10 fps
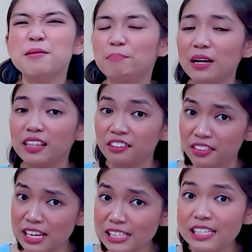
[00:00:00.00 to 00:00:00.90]
But
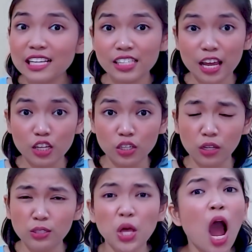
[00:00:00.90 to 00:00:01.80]
these
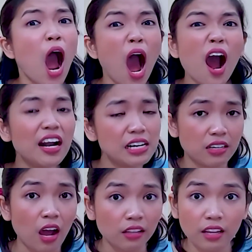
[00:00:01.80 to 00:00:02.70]
essentials are
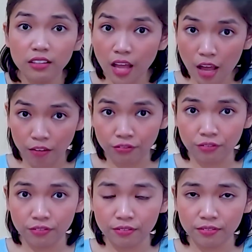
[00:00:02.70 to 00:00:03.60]
not
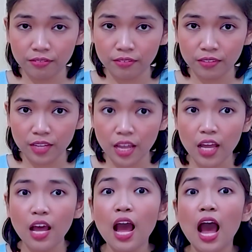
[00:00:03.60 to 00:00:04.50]
enough.
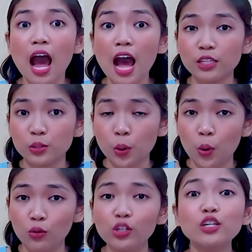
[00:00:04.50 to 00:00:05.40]
As
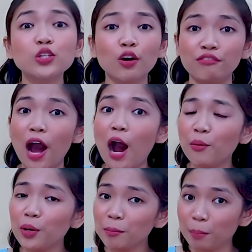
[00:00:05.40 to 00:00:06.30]
owners of
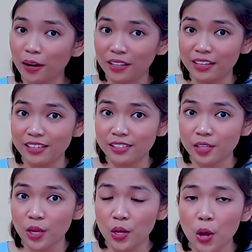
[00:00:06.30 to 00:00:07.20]
our bodies,
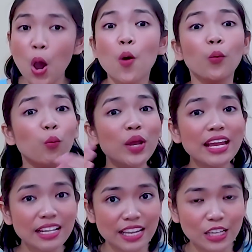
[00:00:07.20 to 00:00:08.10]

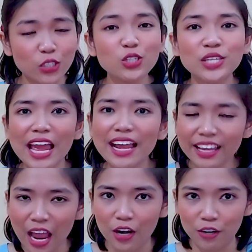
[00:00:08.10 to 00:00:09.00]
we need to take
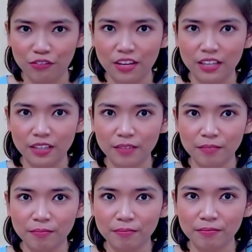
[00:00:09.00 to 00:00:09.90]
care of it.
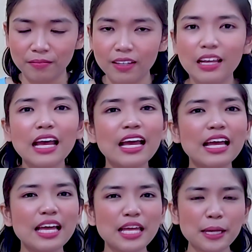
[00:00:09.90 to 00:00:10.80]

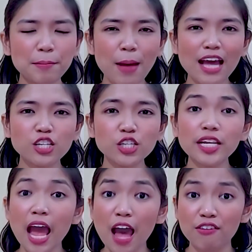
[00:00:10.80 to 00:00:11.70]

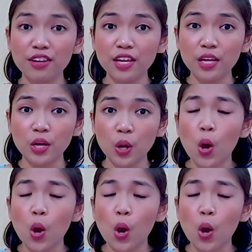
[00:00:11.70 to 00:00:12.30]
Imagine having